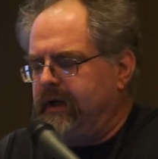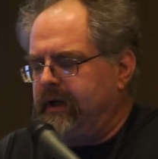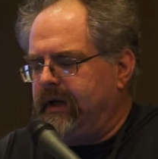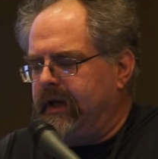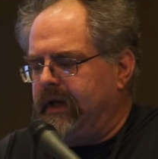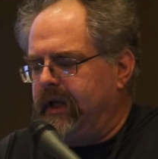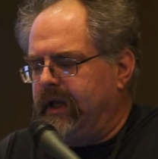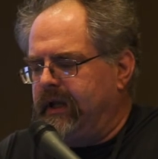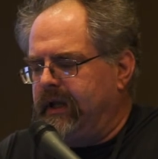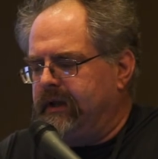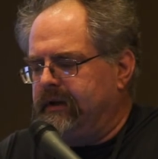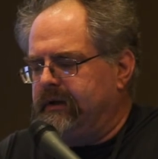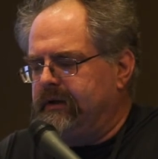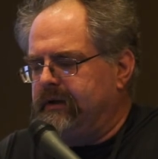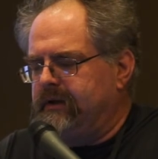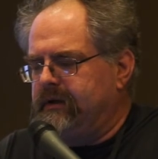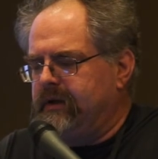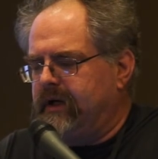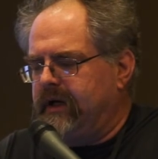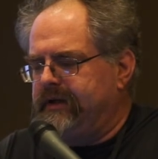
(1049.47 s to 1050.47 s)
And
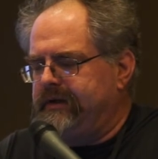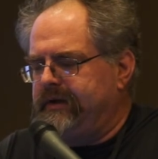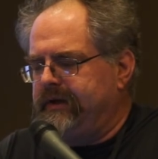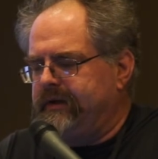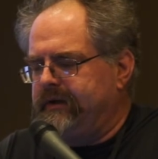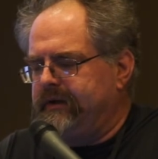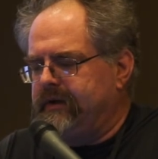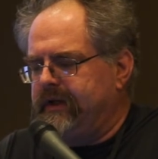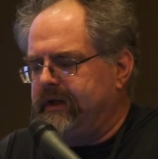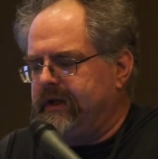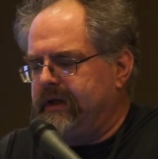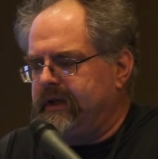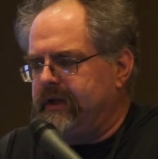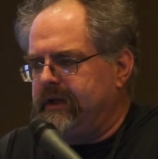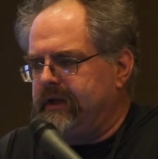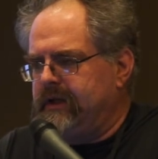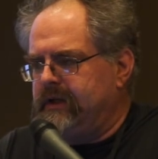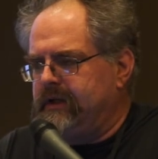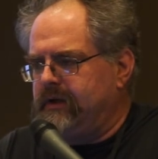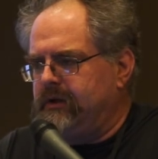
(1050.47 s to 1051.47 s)

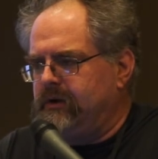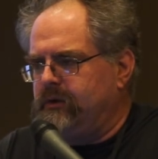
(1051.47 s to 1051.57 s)
ideally,